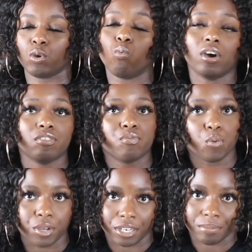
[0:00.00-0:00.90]

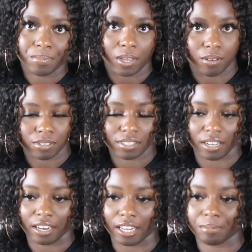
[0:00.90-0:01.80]
140 on
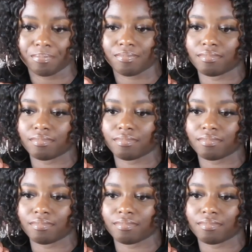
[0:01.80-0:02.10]
Sunday.